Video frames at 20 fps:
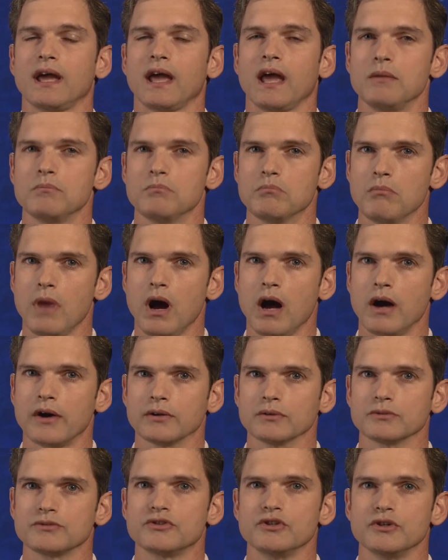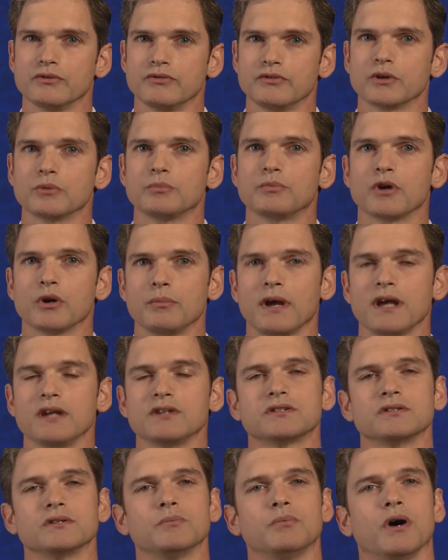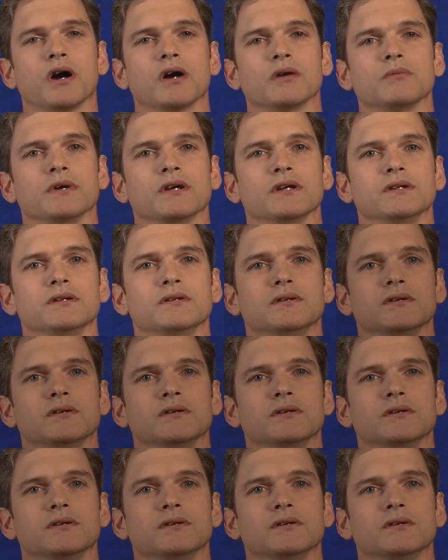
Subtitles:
a model juvenile probation department.